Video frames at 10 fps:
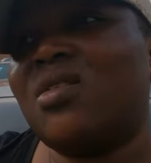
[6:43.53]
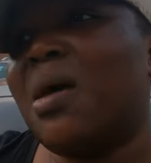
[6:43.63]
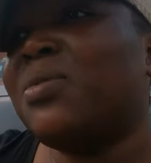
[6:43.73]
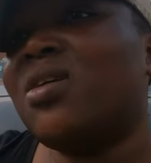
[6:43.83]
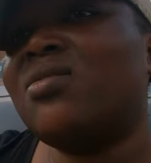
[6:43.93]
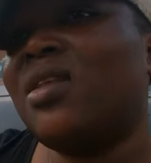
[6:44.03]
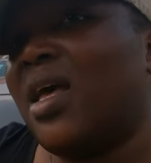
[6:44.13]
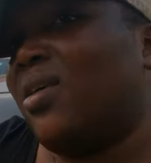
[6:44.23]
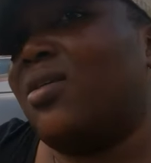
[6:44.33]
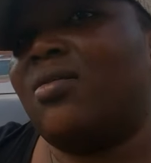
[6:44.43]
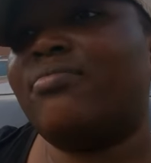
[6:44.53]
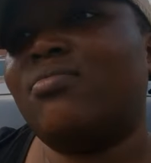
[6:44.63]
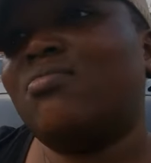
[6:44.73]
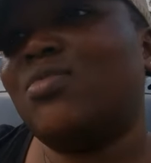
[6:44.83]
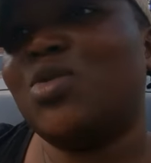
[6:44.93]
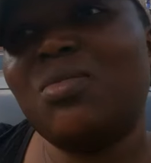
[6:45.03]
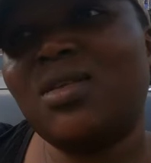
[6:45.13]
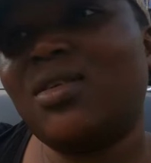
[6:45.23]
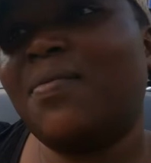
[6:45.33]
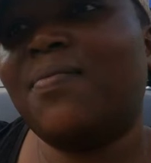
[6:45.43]
I'm just lucky to
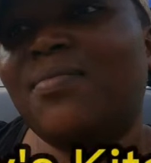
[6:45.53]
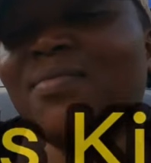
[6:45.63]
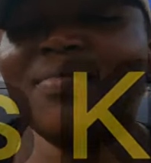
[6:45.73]
meet him.